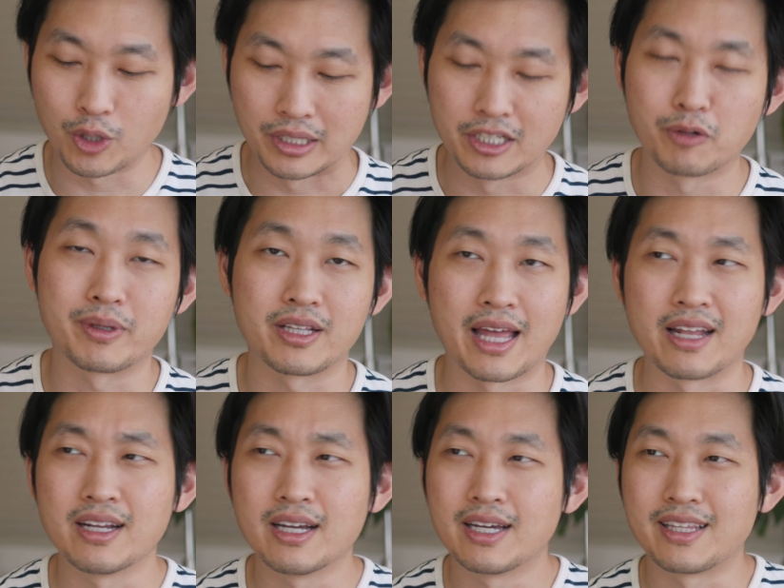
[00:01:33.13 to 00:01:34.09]
you a little bit of
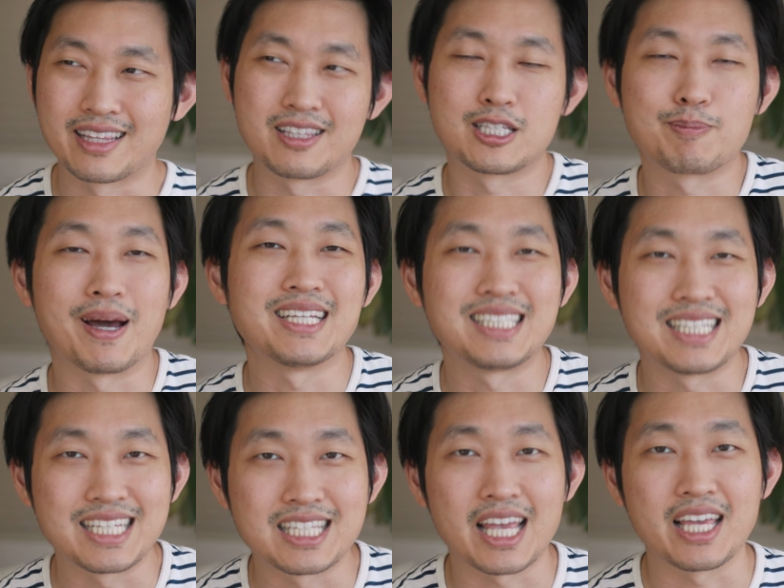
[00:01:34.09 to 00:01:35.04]
that, that
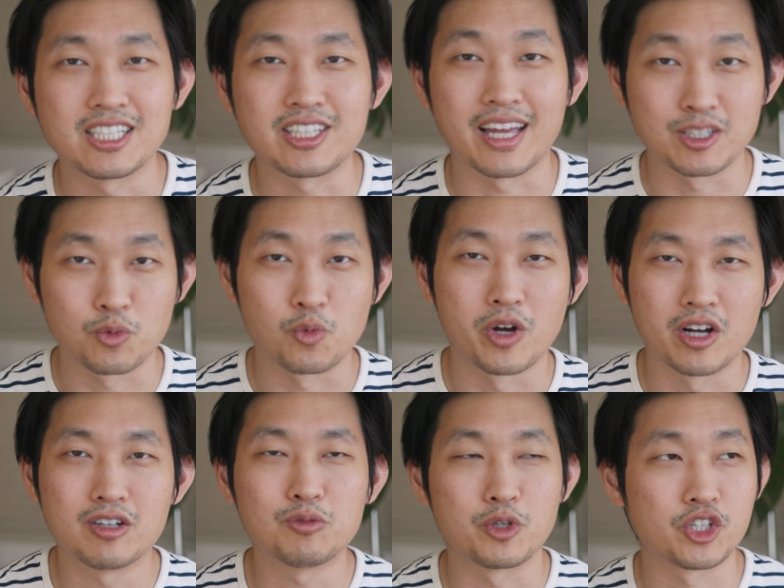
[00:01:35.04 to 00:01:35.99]
spicy taste as
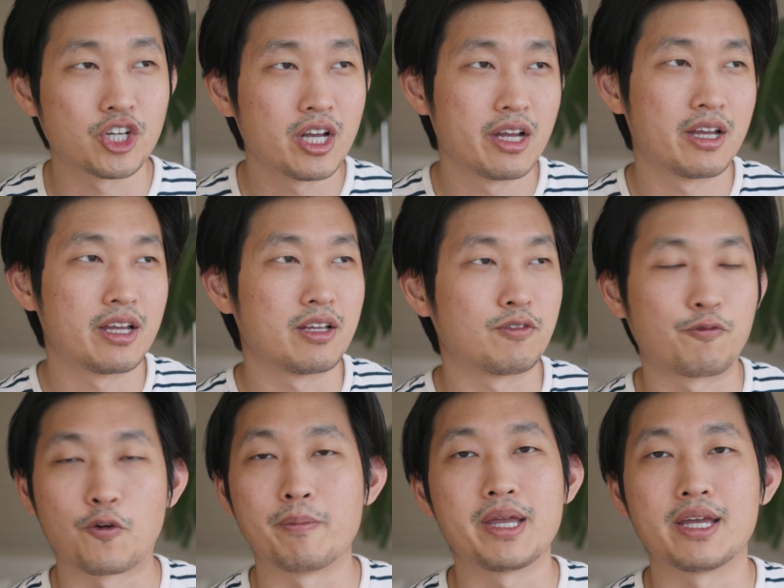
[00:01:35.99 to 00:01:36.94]
well, which
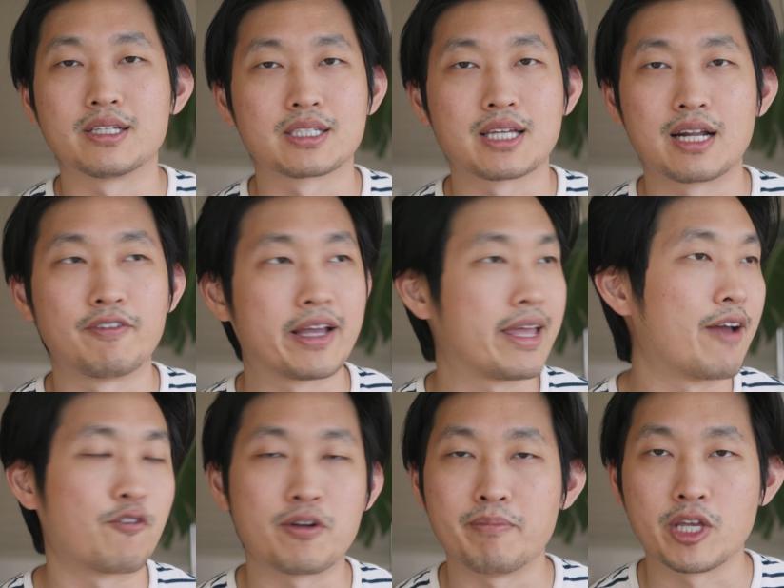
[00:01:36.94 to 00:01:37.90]
for me is kind of like
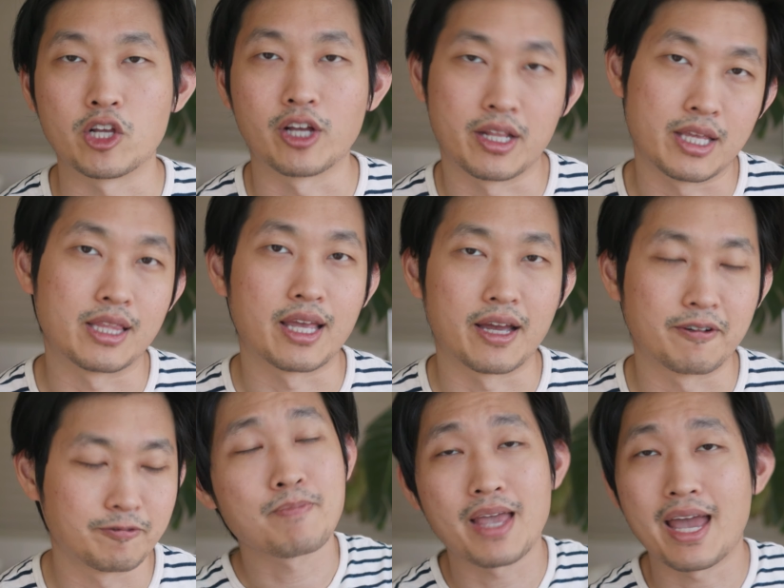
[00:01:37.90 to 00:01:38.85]
every meal I need
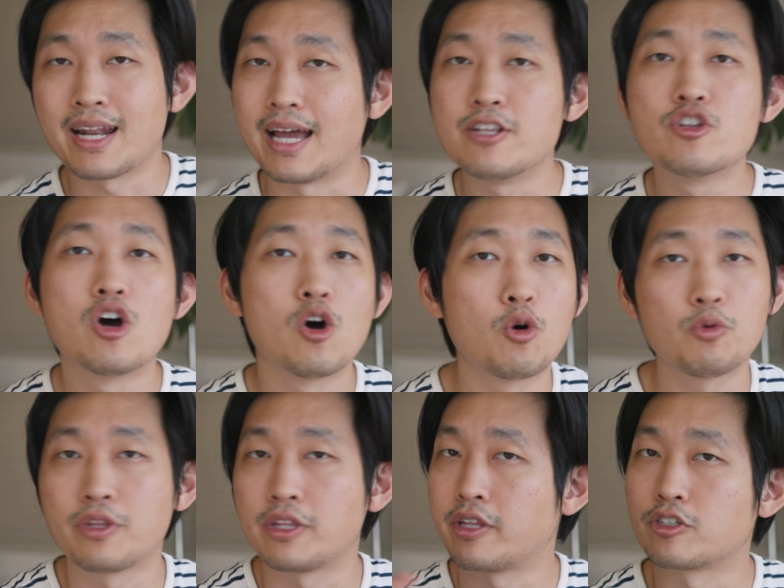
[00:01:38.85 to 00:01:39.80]
that. And I
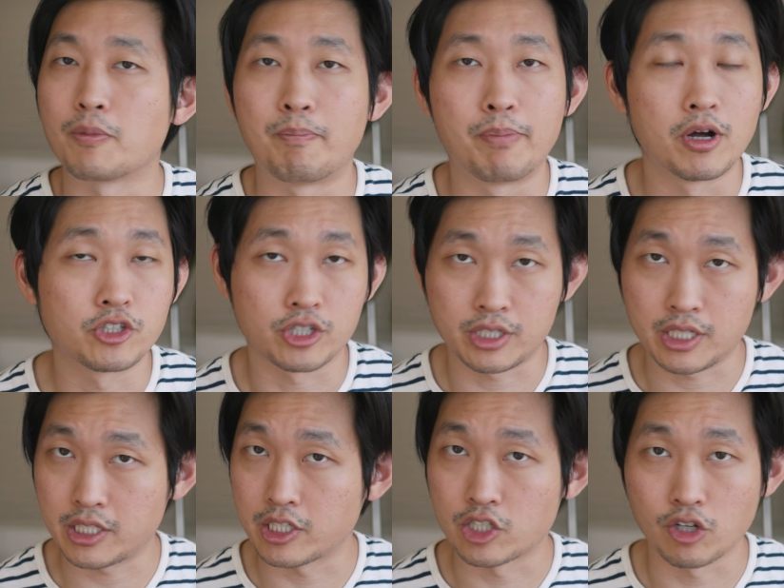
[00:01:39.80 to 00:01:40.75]
know that there's a bunch of
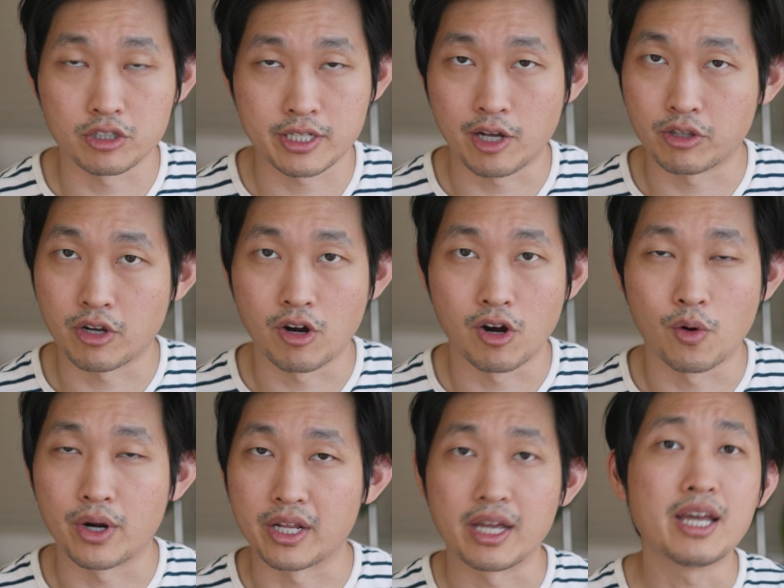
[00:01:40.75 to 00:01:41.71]
seasoned salts out there
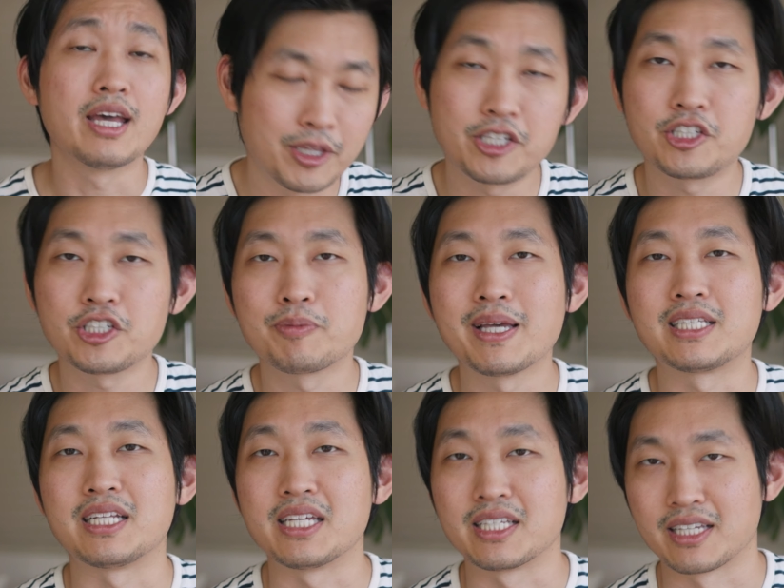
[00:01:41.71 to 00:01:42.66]
already, but this just
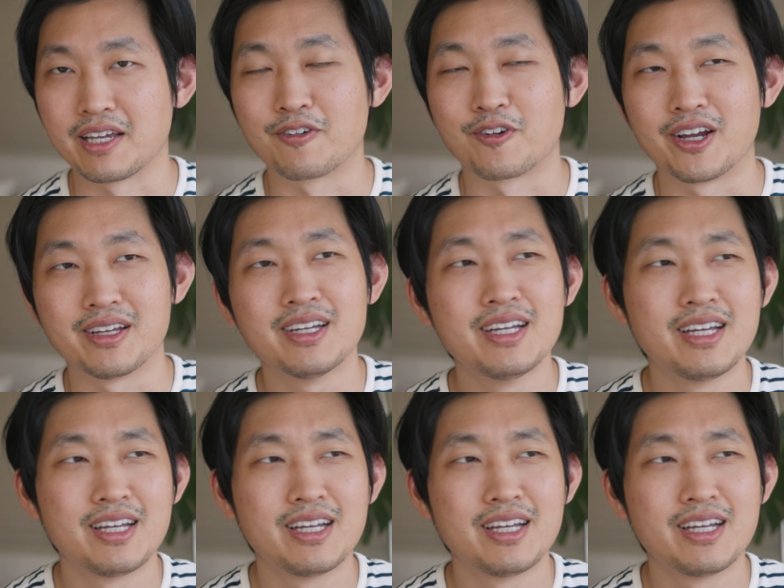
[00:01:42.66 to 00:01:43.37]
makes it easy, right?